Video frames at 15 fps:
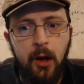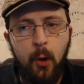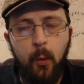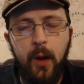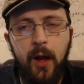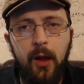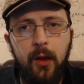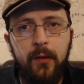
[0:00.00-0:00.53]

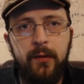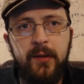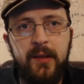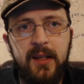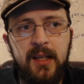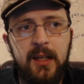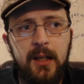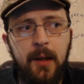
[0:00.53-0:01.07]
Well,
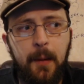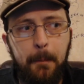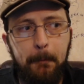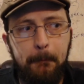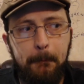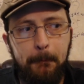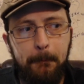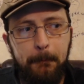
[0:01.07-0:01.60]
the
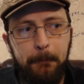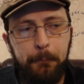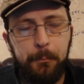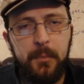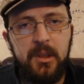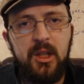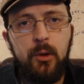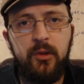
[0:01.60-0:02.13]

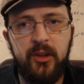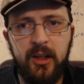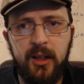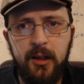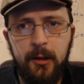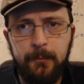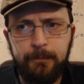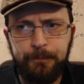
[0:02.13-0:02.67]

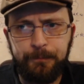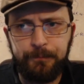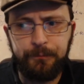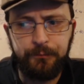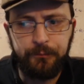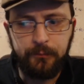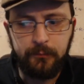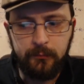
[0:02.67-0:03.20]
music
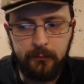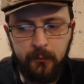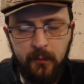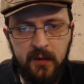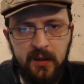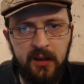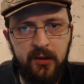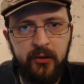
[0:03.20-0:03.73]

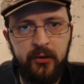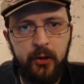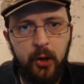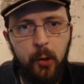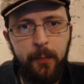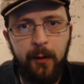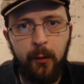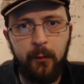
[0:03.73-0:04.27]
is so
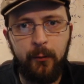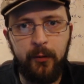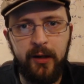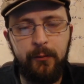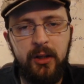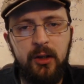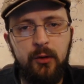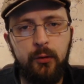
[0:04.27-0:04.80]
powerful that
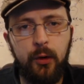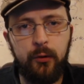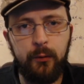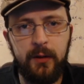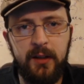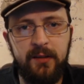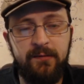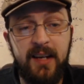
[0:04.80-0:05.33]
everything grows
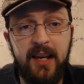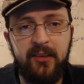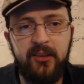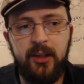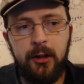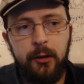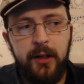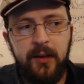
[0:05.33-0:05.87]
really fast,
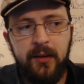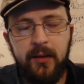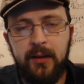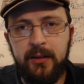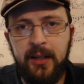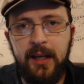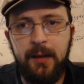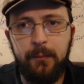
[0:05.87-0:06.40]
including that
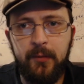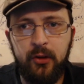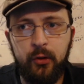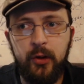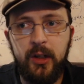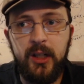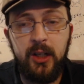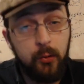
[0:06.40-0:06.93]
the
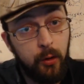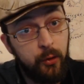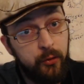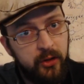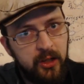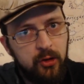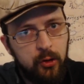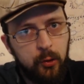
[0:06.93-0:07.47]
tree grows
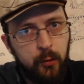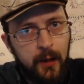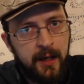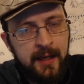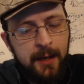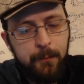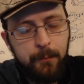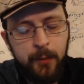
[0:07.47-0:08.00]
into a
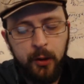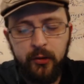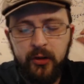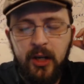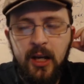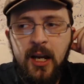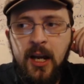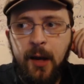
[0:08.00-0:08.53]
lamppost.
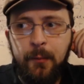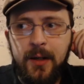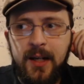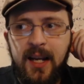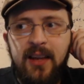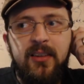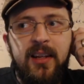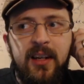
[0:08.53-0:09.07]
And what
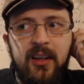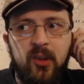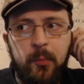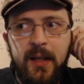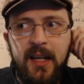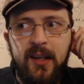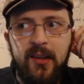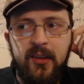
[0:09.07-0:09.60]
Aslan
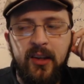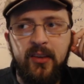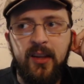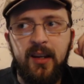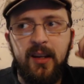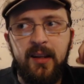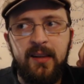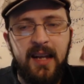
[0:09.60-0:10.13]
explains is
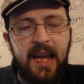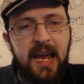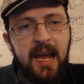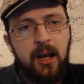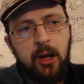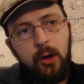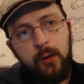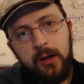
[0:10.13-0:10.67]
that the
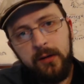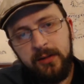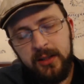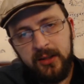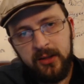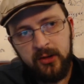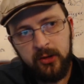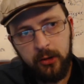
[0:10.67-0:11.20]
echo of
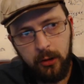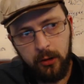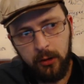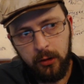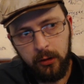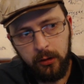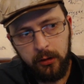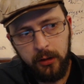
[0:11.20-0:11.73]
his
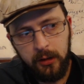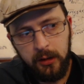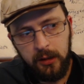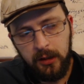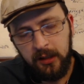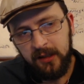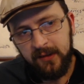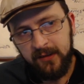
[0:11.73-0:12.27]
song
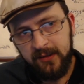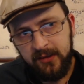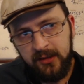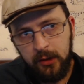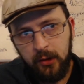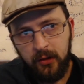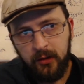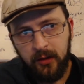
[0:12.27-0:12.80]
is
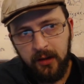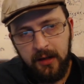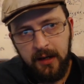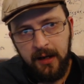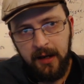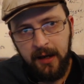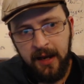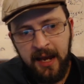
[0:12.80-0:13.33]
still
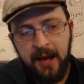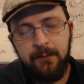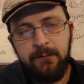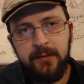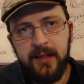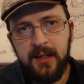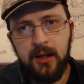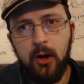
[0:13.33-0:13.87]

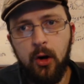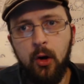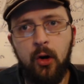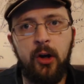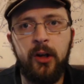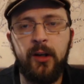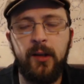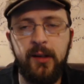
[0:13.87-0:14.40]
heavy
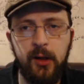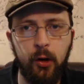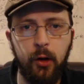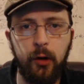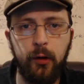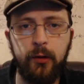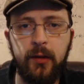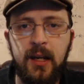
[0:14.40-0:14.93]
on the
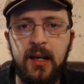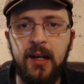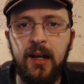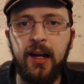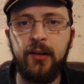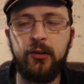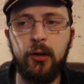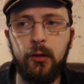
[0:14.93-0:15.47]
earth,
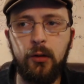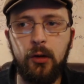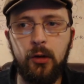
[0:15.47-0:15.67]
and so